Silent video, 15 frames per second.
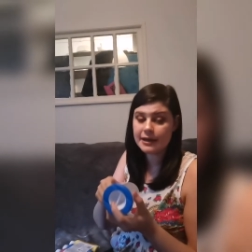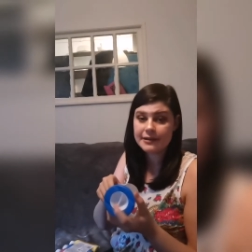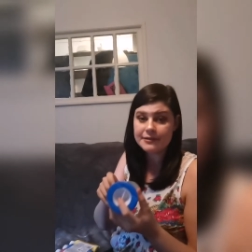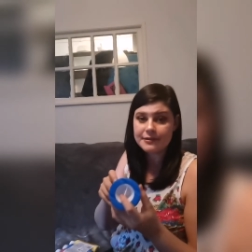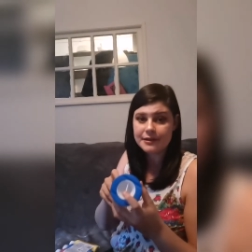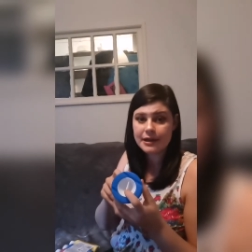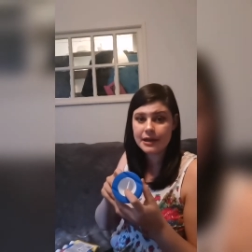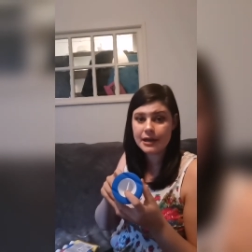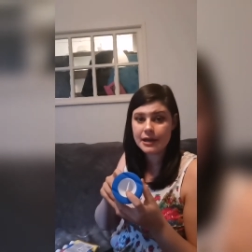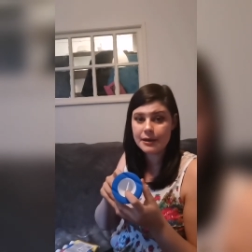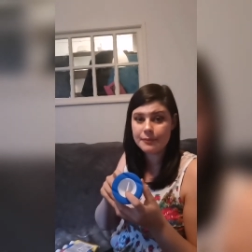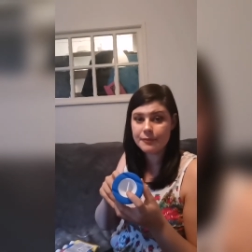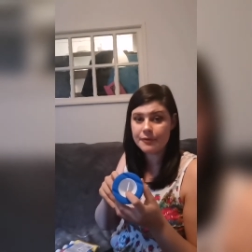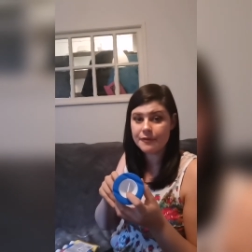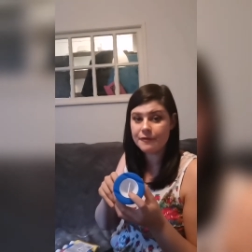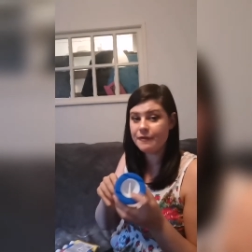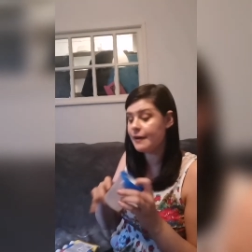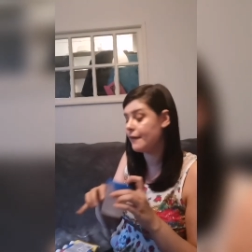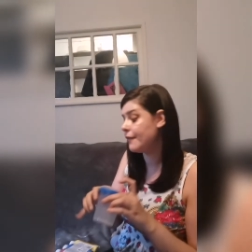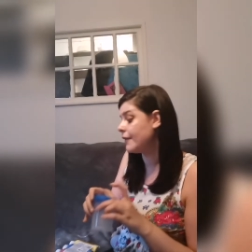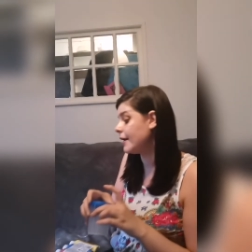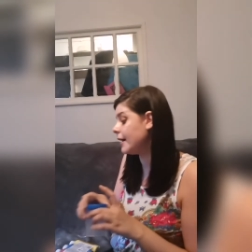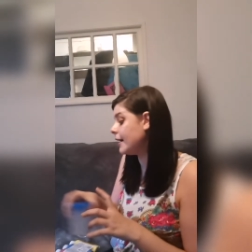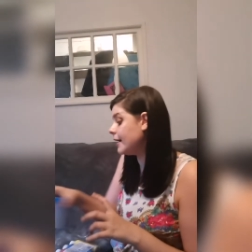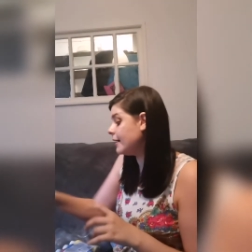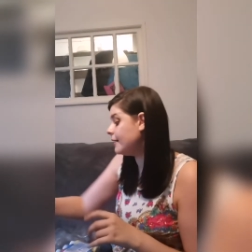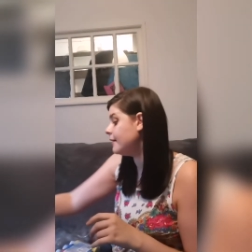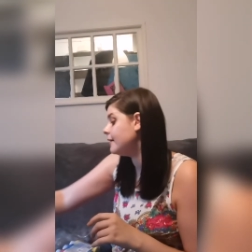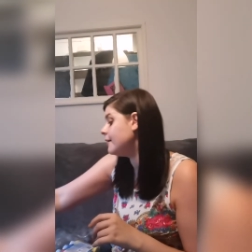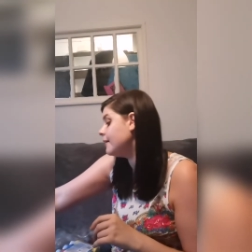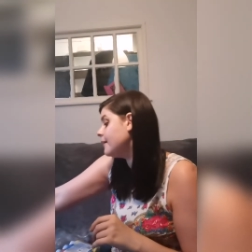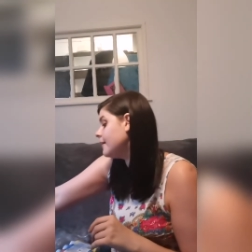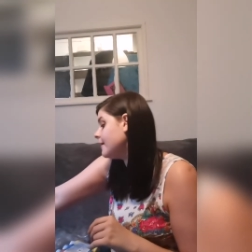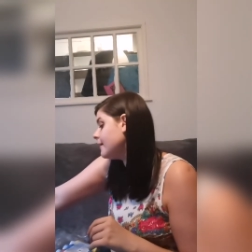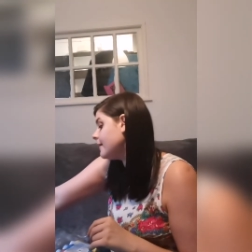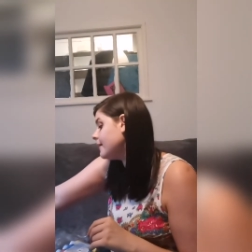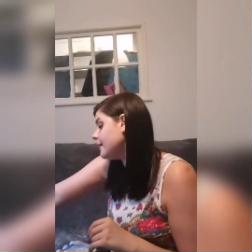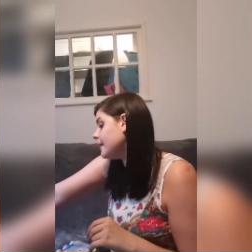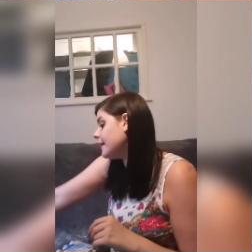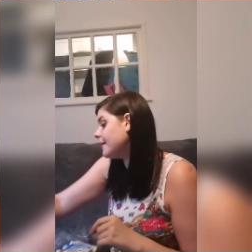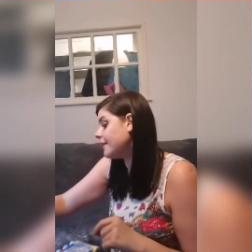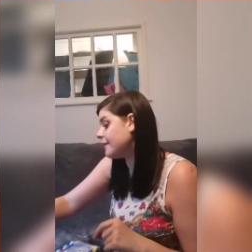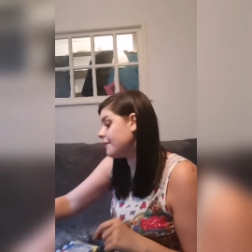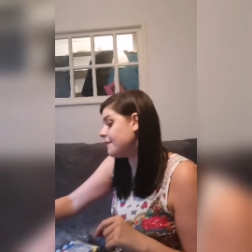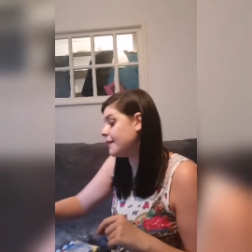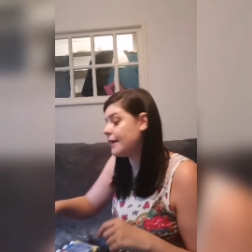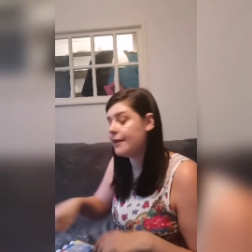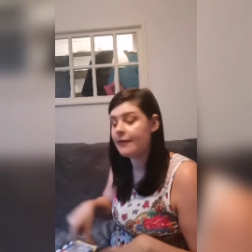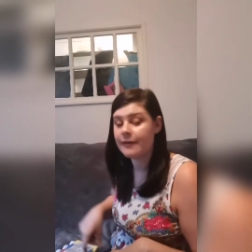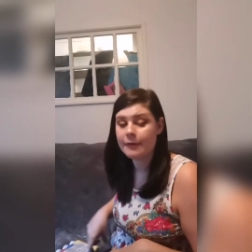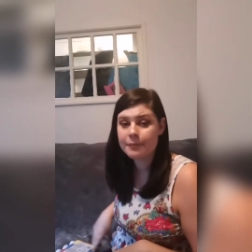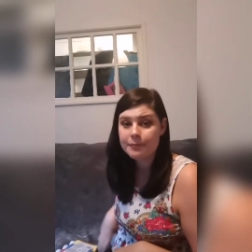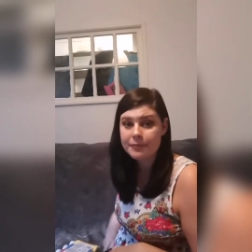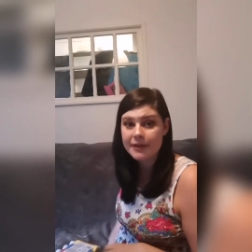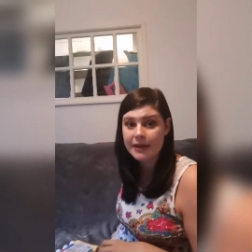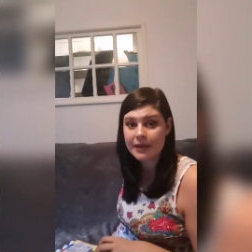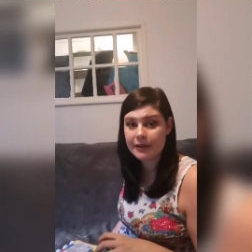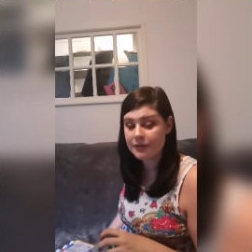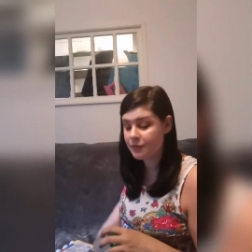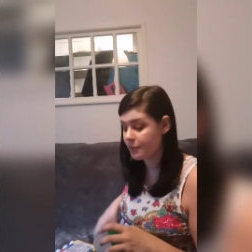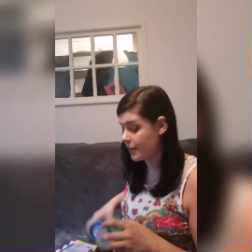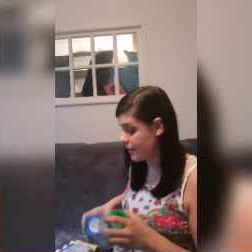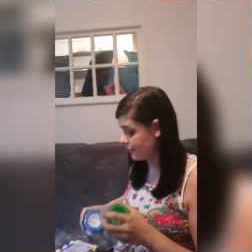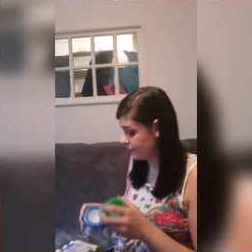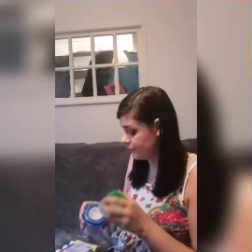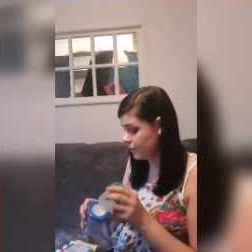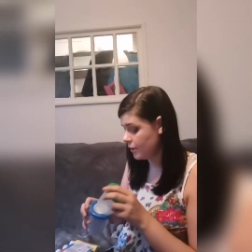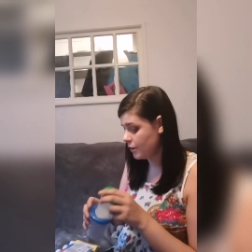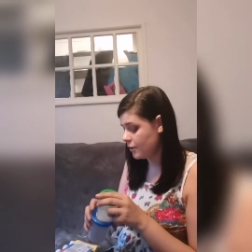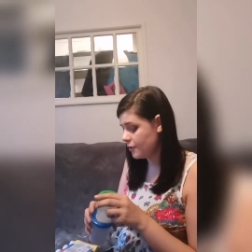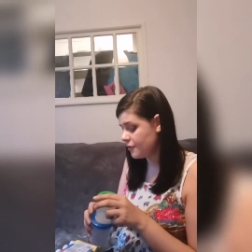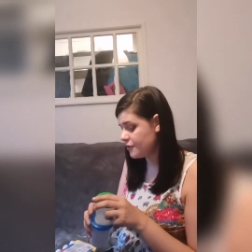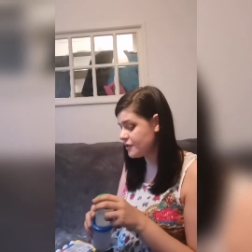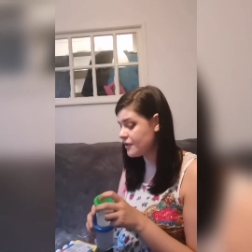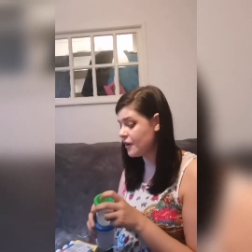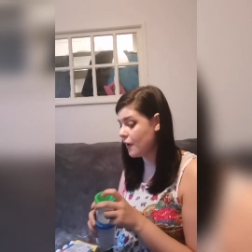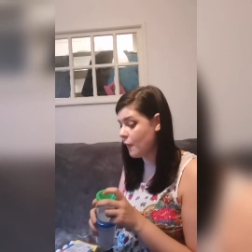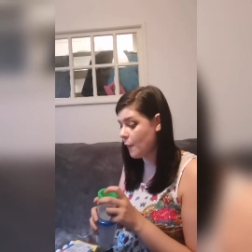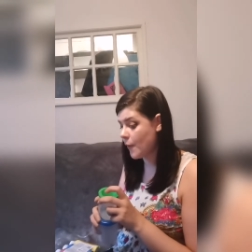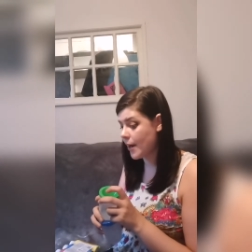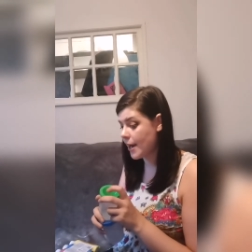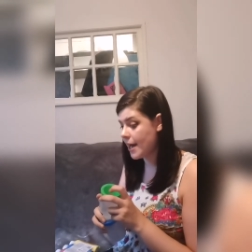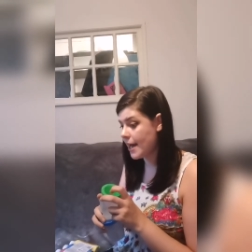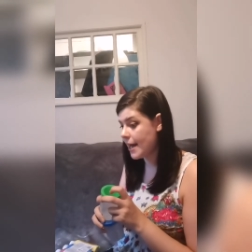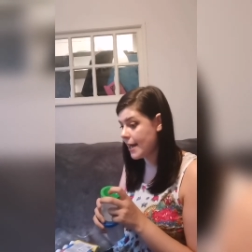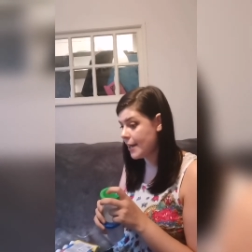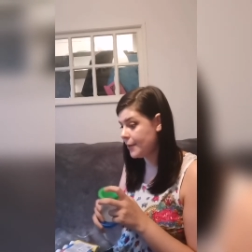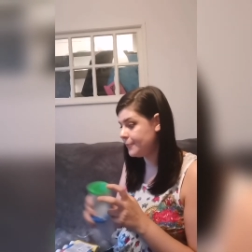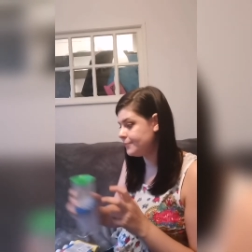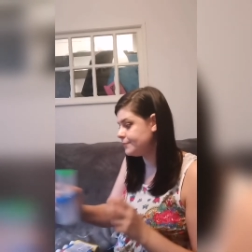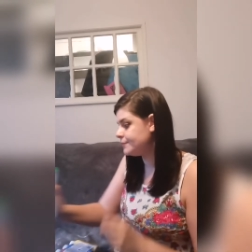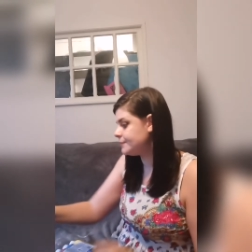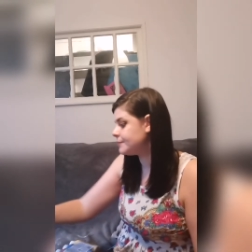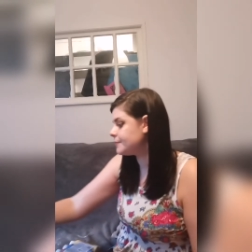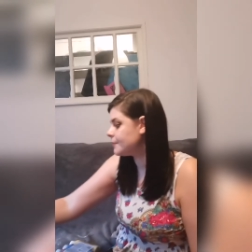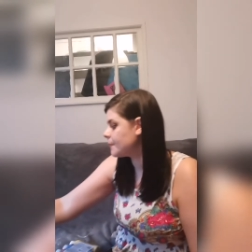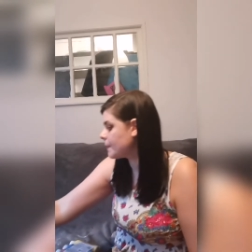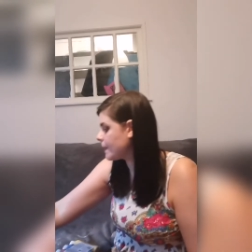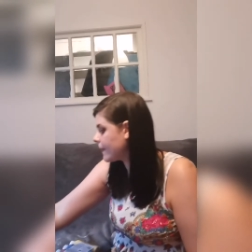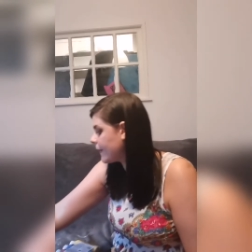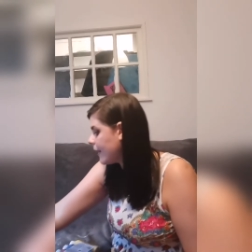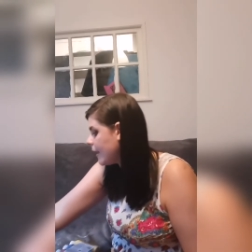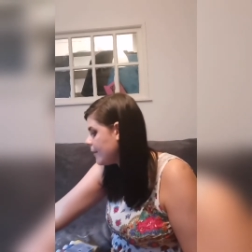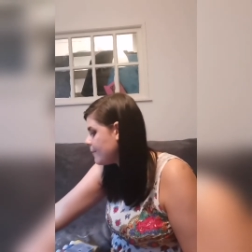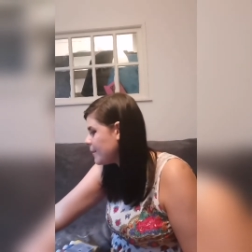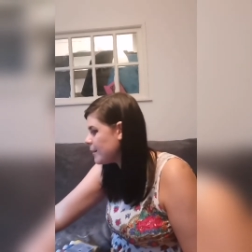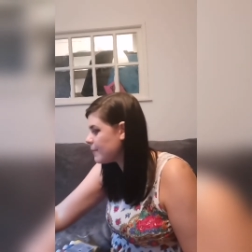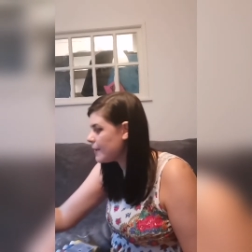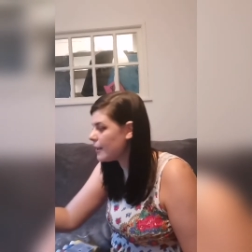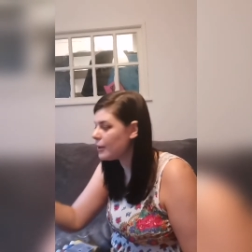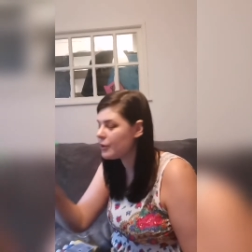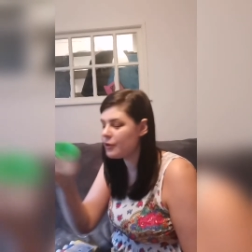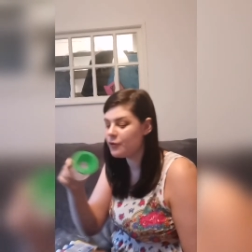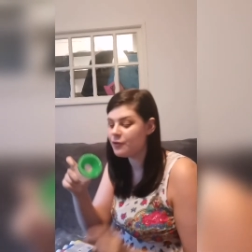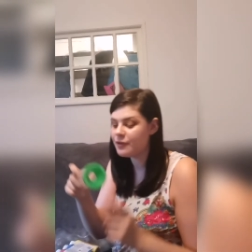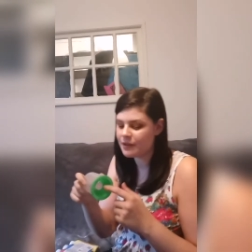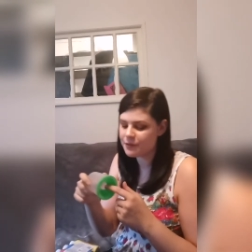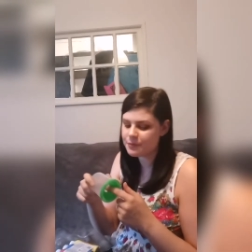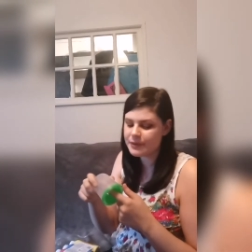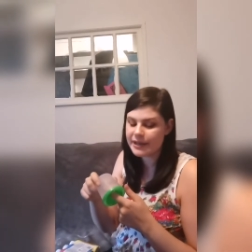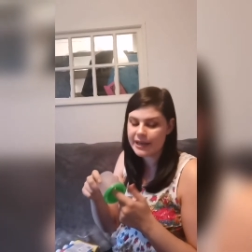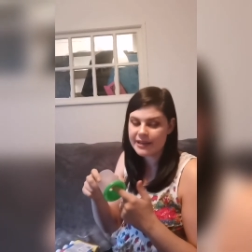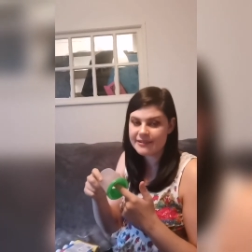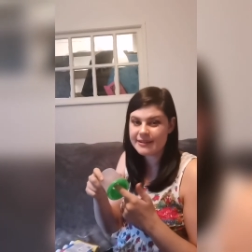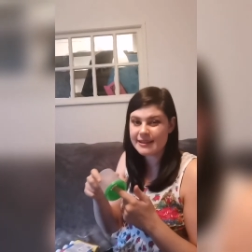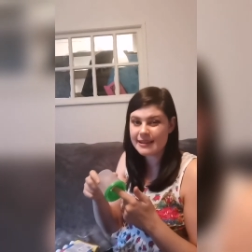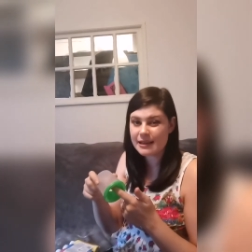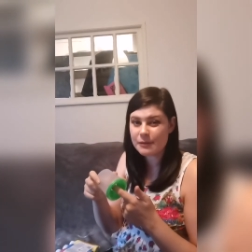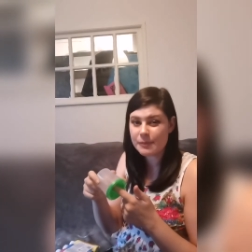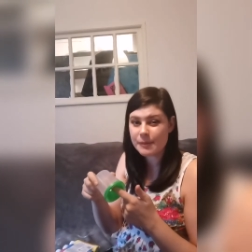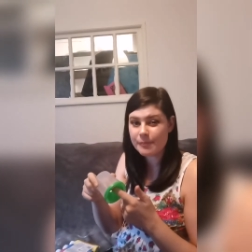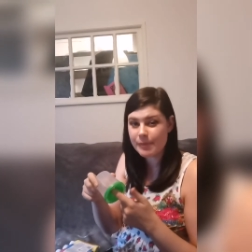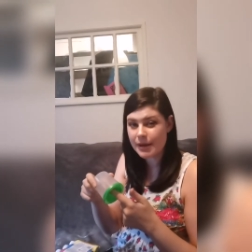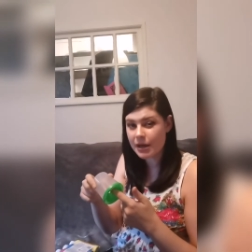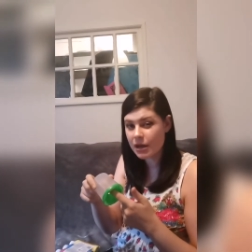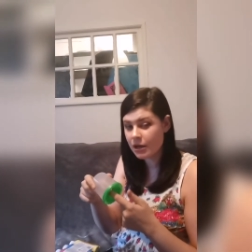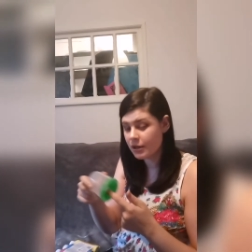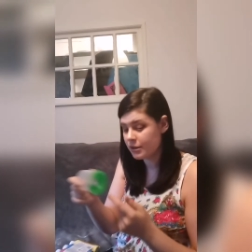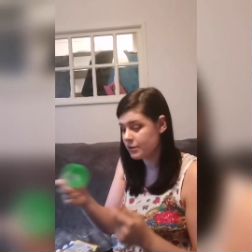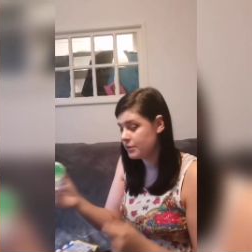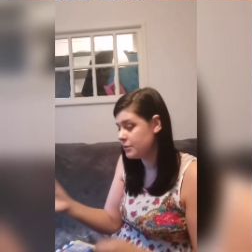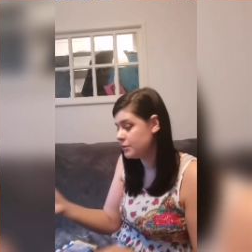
as they um, fit on there and they fit in the thing as well. So um, Again, maybe I'll use these when it gets a little bit bigger.